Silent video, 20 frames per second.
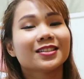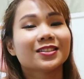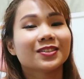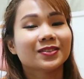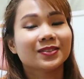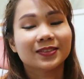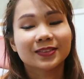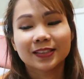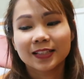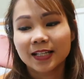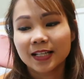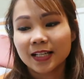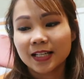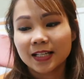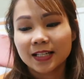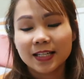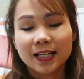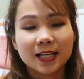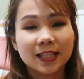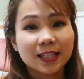So,
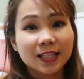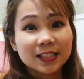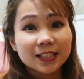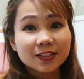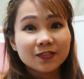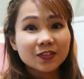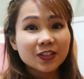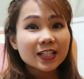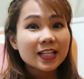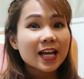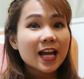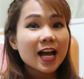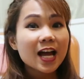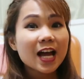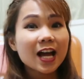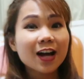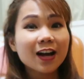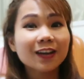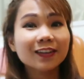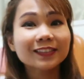yeah. That's it for
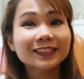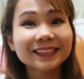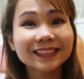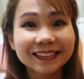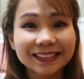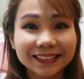now!